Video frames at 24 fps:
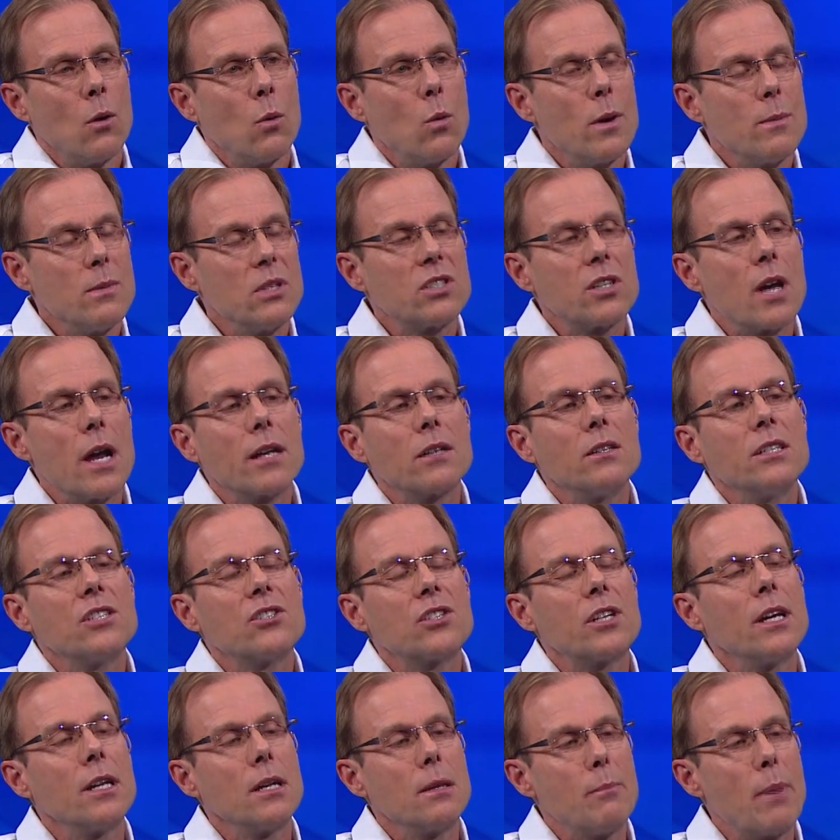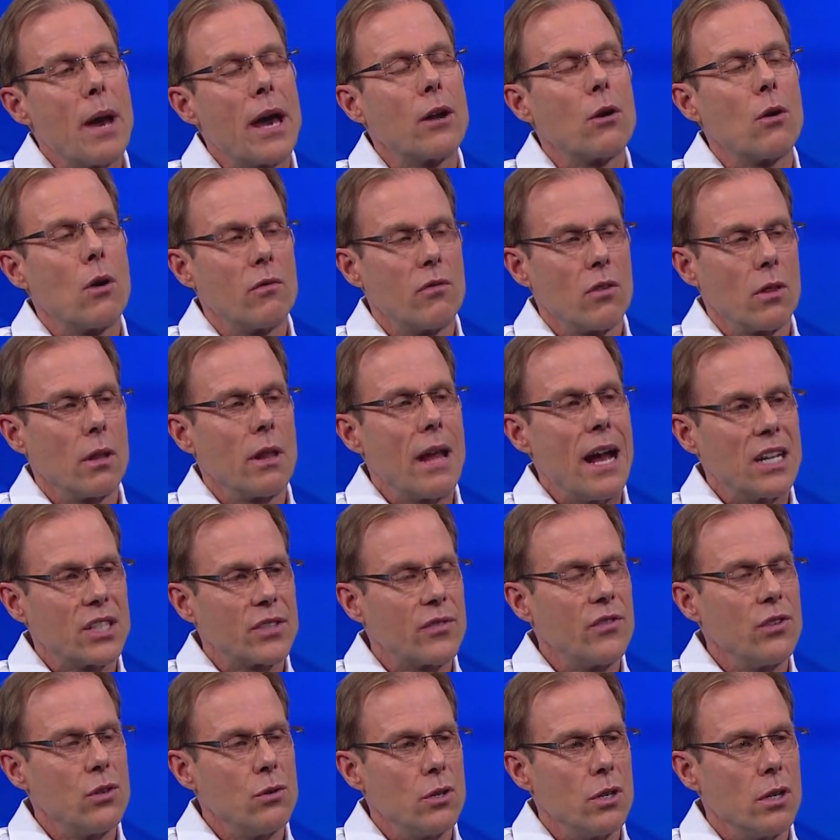Women's cycling is getting better over the last
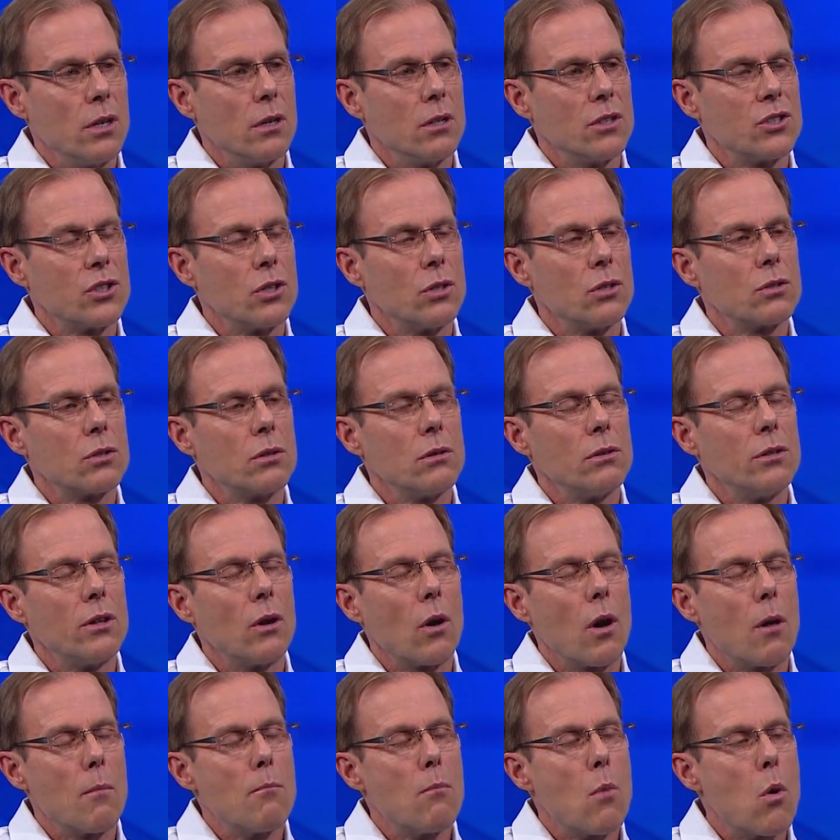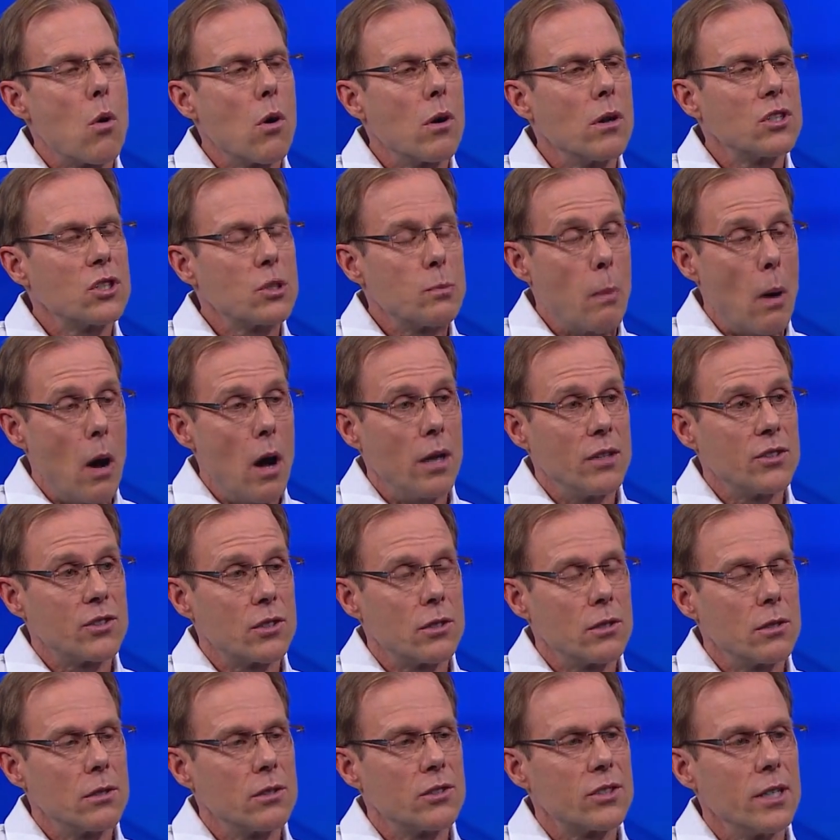few years. There are more
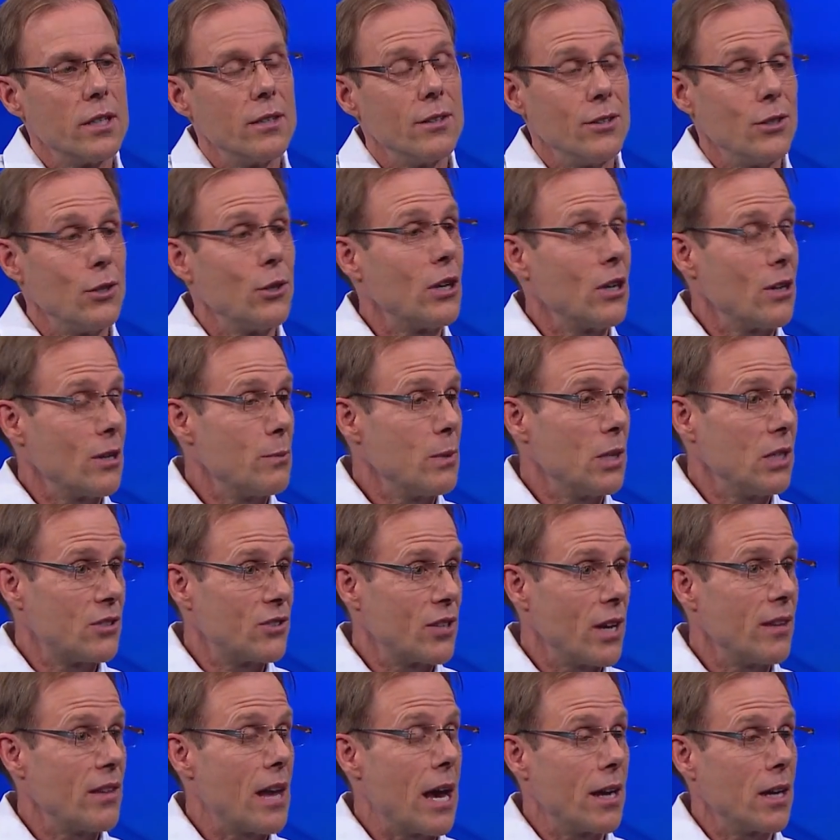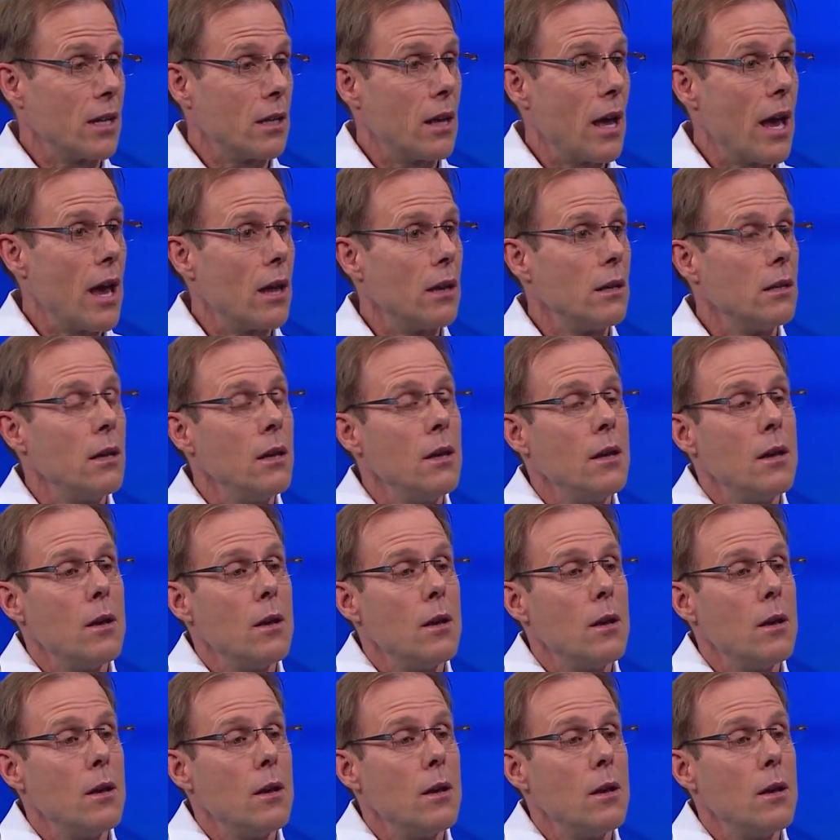sponsors, and you're hearing me say that again,